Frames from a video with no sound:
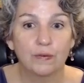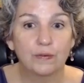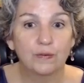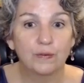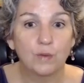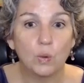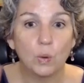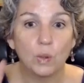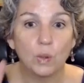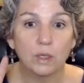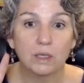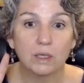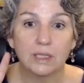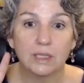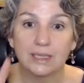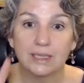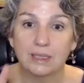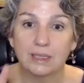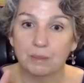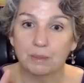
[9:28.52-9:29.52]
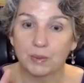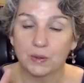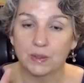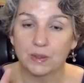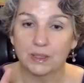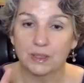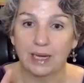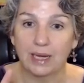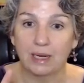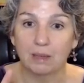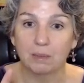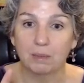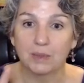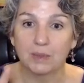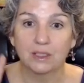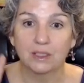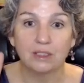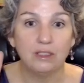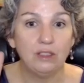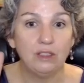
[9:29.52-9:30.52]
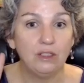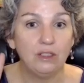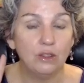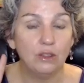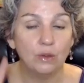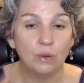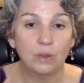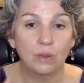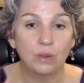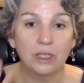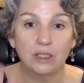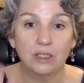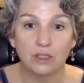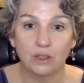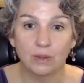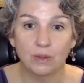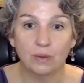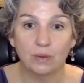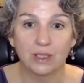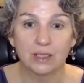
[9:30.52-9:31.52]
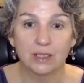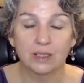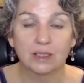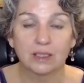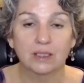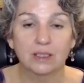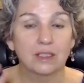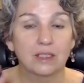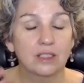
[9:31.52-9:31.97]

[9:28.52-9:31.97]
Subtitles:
4 simple steps. You can do this.